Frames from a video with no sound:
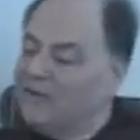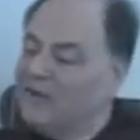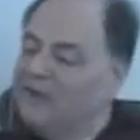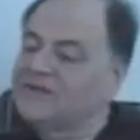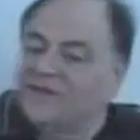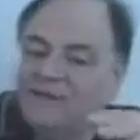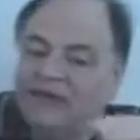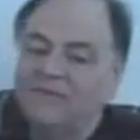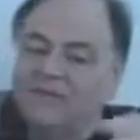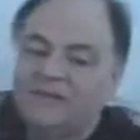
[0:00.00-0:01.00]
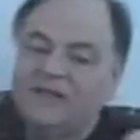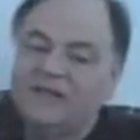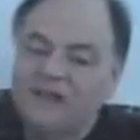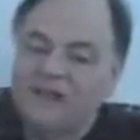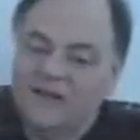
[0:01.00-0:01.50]
but there's enough of it
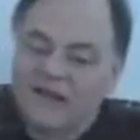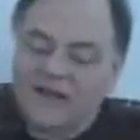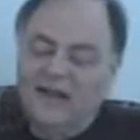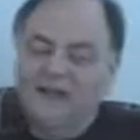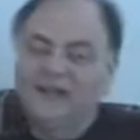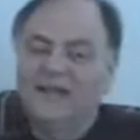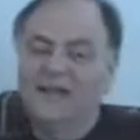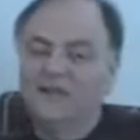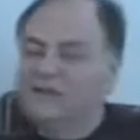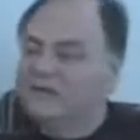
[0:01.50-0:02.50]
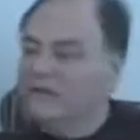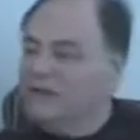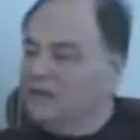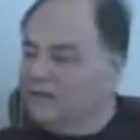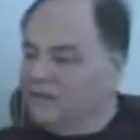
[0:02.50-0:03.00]
there that they can use
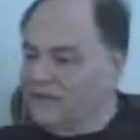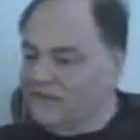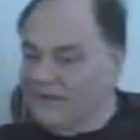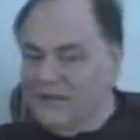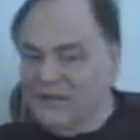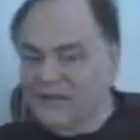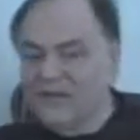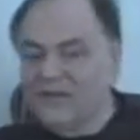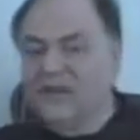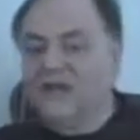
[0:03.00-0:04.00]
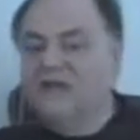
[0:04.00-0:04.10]
that peripheral information